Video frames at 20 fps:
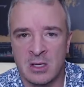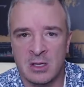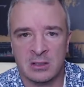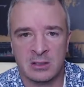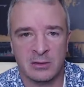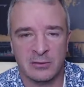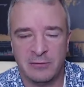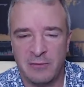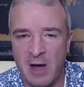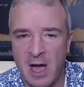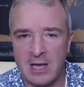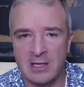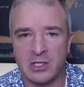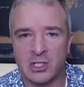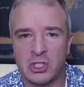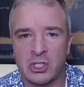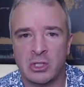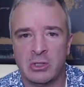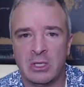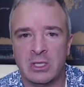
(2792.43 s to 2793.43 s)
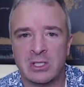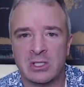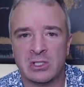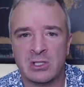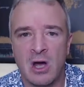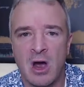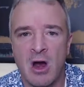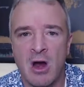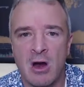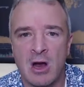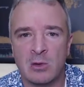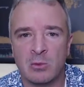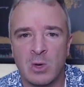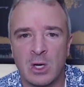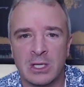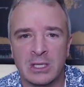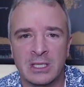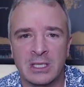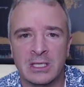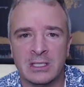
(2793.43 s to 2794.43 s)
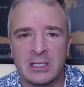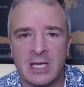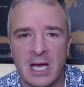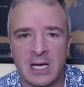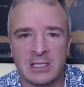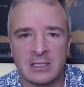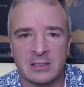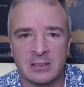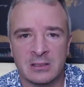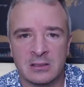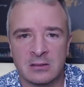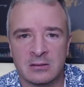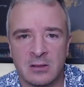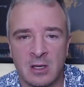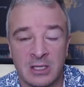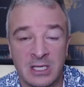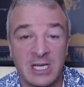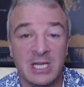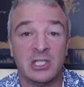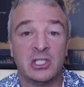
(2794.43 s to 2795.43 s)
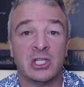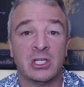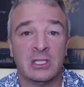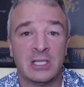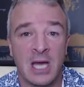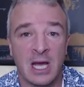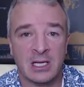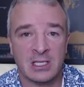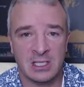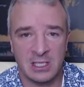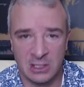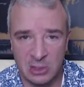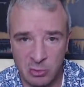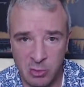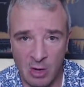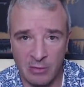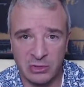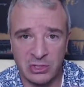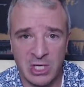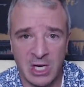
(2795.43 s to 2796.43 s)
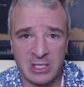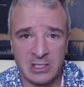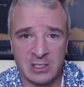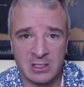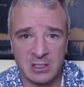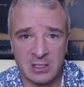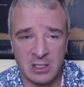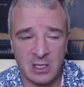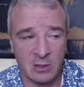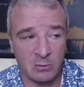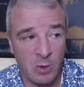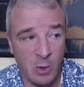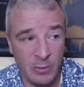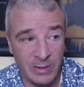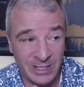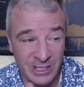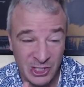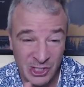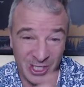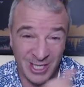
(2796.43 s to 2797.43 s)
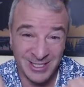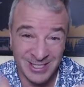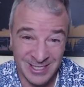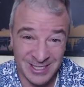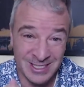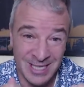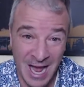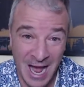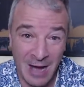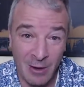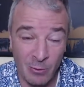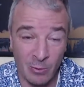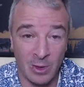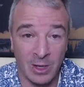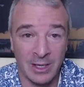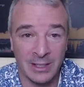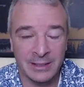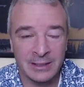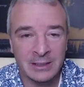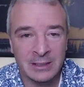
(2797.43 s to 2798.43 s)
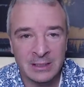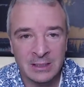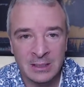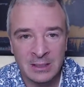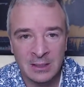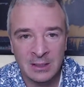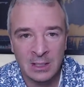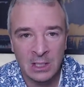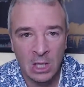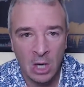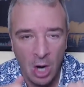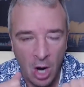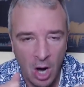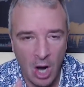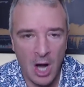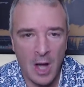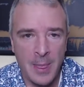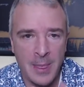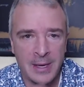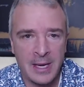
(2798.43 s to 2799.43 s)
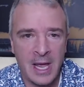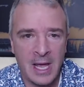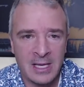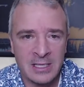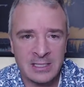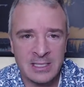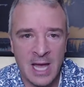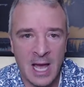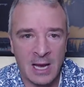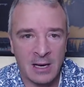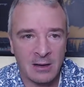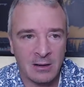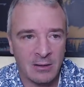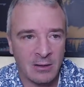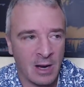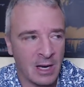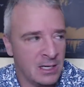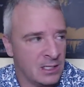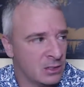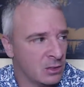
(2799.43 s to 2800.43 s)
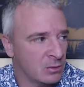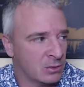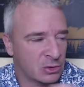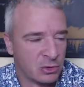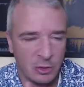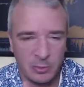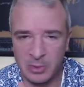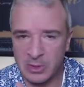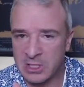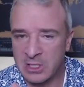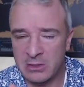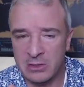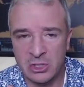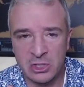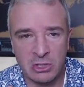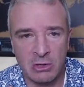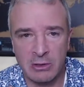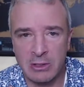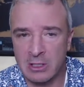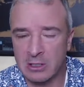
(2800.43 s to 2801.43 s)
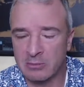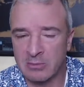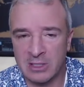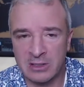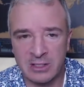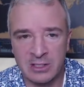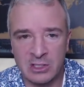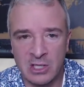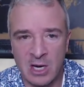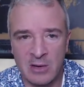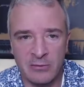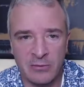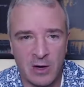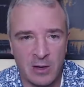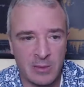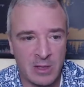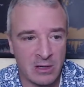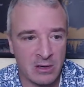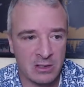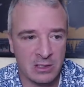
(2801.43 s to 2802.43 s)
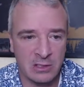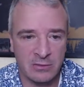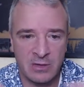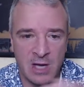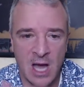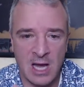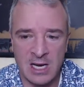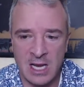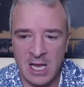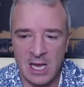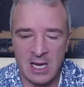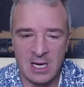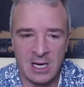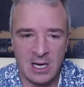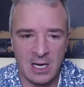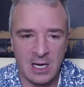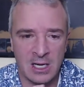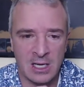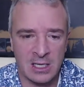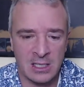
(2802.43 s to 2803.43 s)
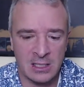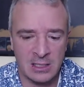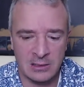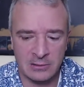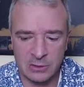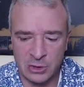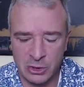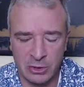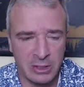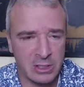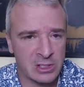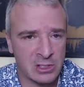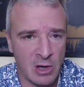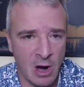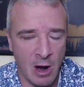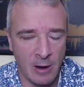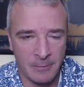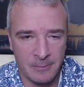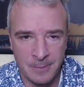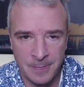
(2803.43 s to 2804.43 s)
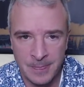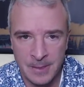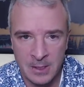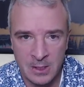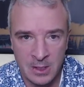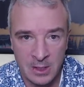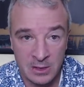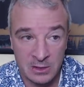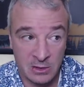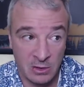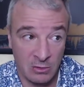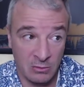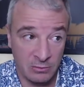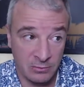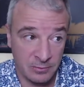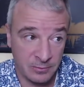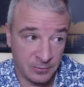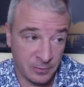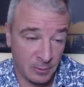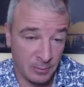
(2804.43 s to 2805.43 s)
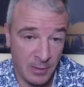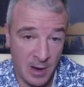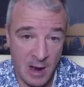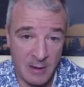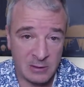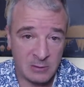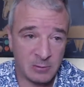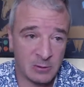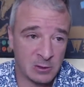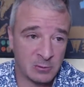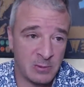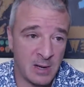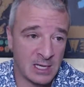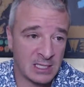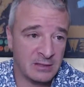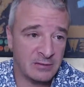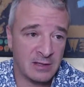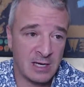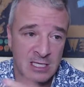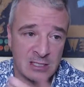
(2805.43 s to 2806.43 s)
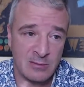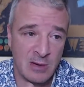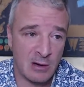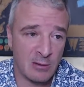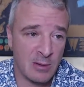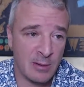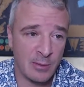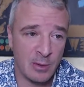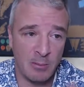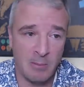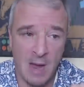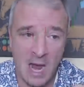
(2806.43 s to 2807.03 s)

to find a shooting star on one of the indexes, on each index. You get 12 chances a year. Well, we just got one on the NASDAQ right? You triple Q show you on a monthly time frame here. You've got a uh, shooting star. So from Bob's perspective, you guys might remember my